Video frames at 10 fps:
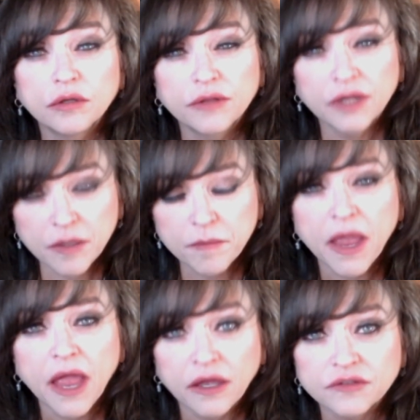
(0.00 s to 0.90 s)
the
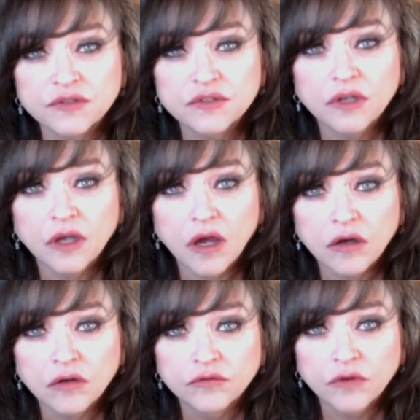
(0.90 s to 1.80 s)
commands
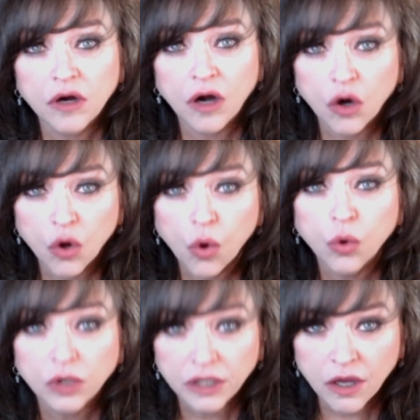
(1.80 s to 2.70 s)
of our
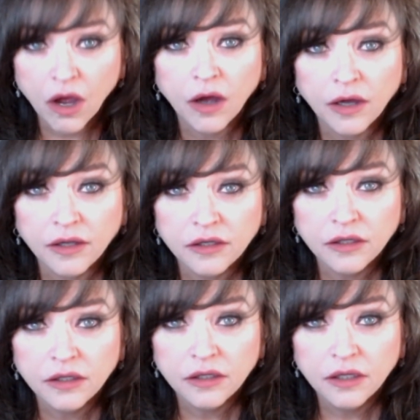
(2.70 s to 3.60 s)
holy God.
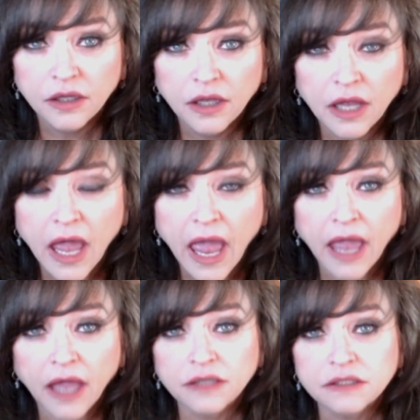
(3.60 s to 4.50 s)

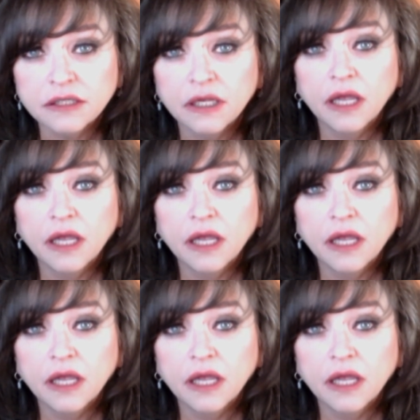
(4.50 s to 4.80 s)
And